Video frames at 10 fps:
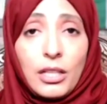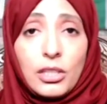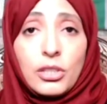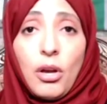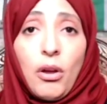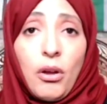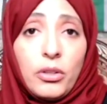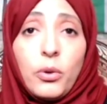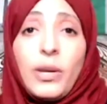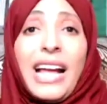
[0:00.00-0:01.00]
So
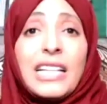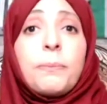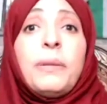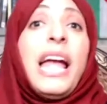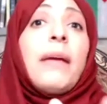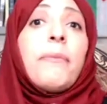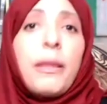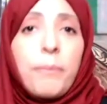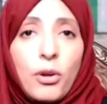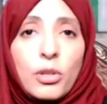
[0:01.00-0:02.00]
you can't blame
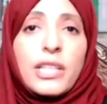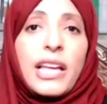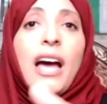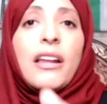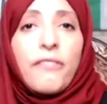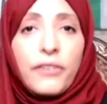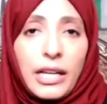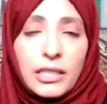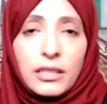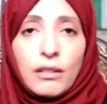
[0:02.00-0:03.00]
them because they are
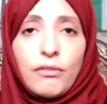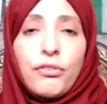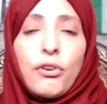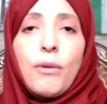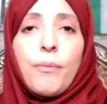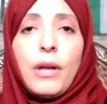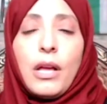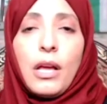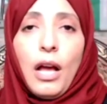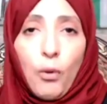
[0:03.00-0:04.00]
afraid from
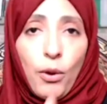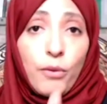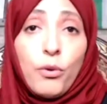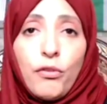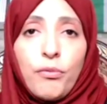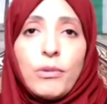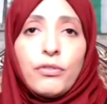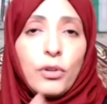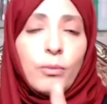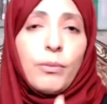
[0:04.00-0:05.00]
our movement,
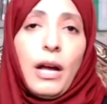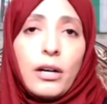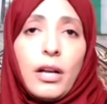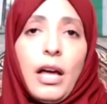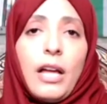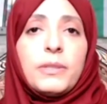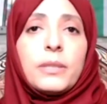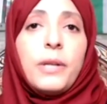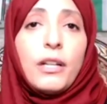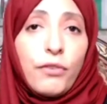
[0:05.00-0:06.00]
from our Arab
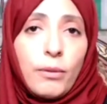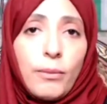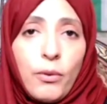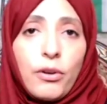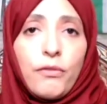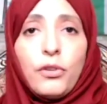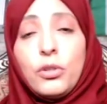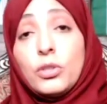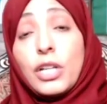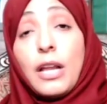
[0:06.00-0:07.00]
Spring, from our
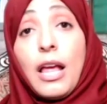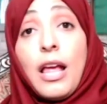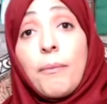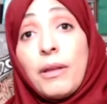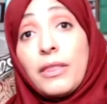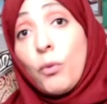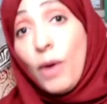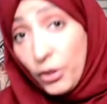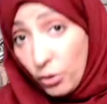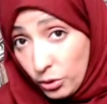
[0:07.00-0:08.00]
revolution. But the
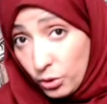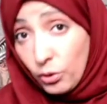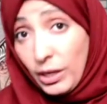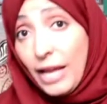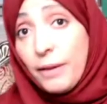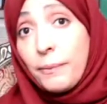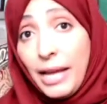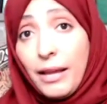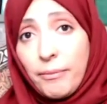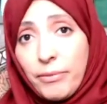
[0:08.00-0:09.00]
one who you can
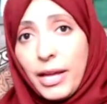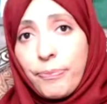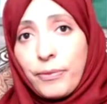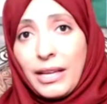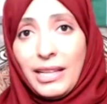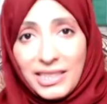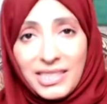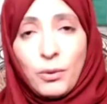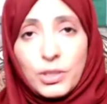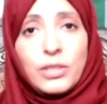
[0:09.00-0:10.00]
blame them
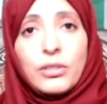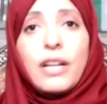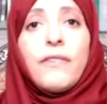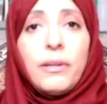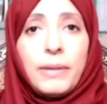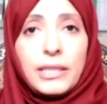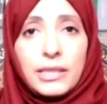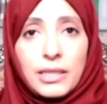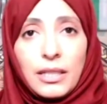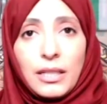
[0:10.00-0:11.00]
is the Western government,
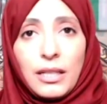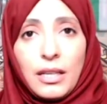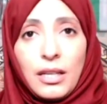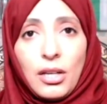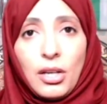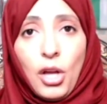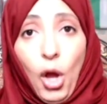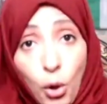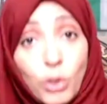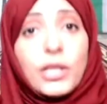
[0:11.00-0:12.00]

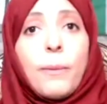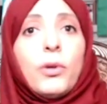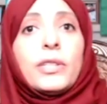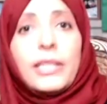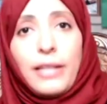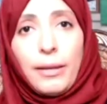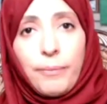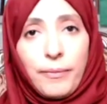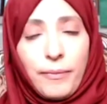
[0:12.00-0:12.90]
who supported them.